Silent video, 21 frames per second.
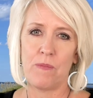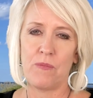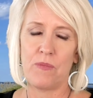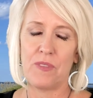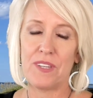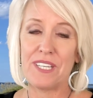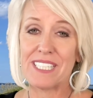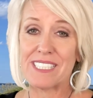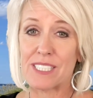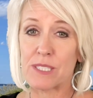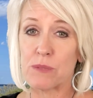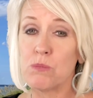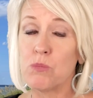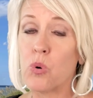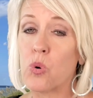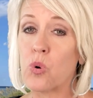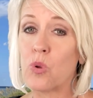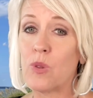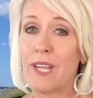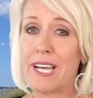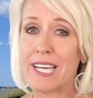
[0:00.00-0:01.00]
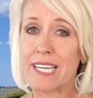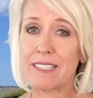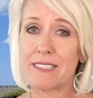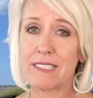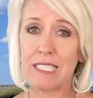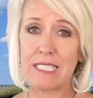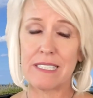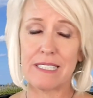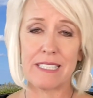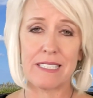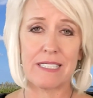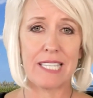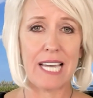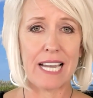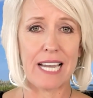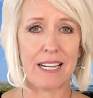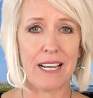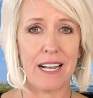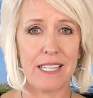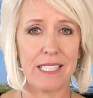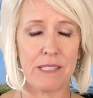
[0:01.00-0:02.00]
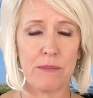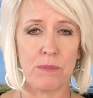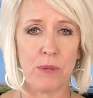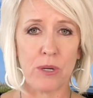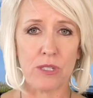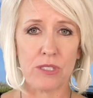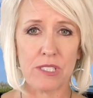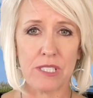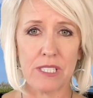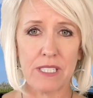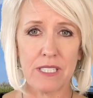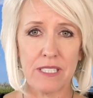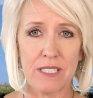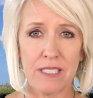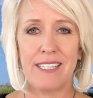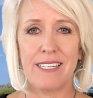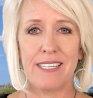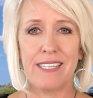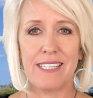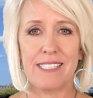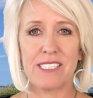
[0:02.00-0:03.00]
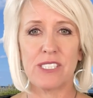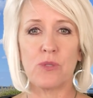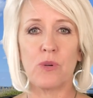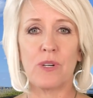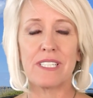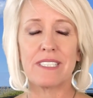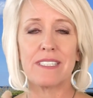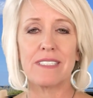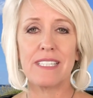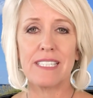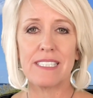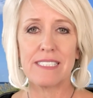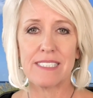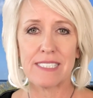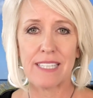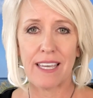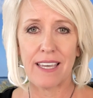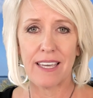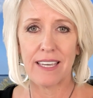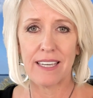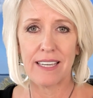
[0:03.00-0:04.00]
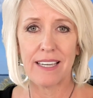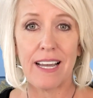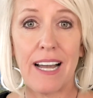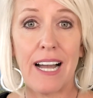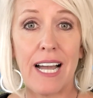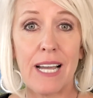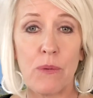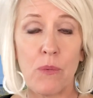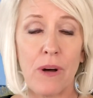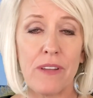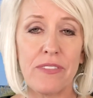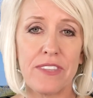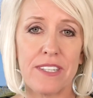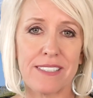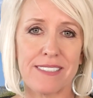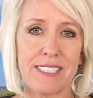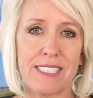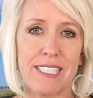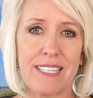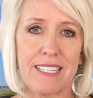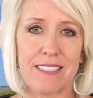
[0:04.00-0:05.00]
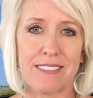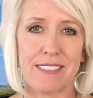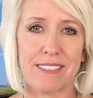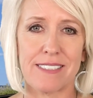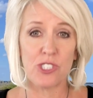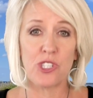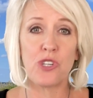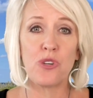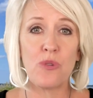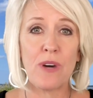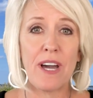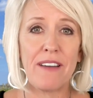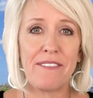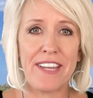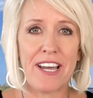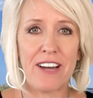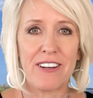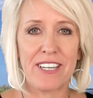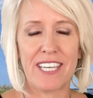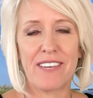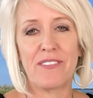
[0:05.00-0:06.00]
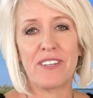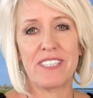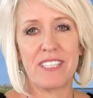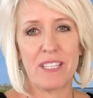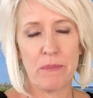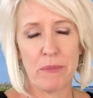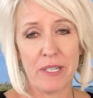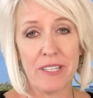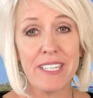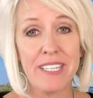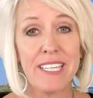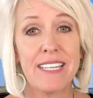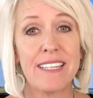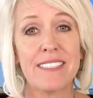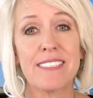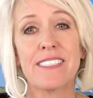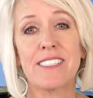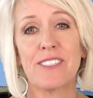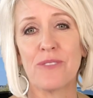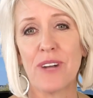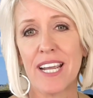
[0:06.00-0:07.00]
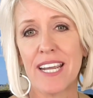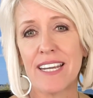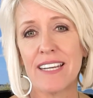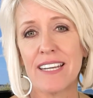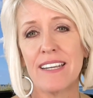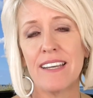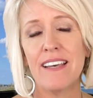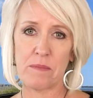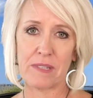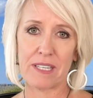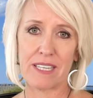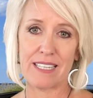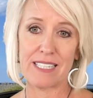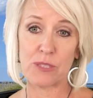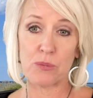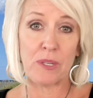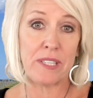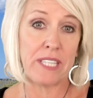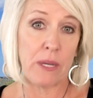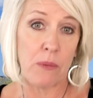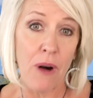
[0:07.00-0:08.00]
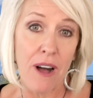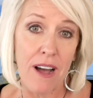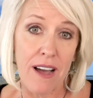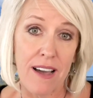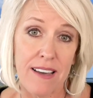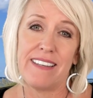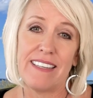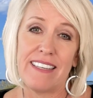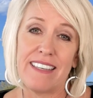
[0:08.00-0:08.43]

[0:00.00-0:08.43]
It's more likely that that kind of person is going to then say, I want this list. You have now given them the list, right? Is what they want.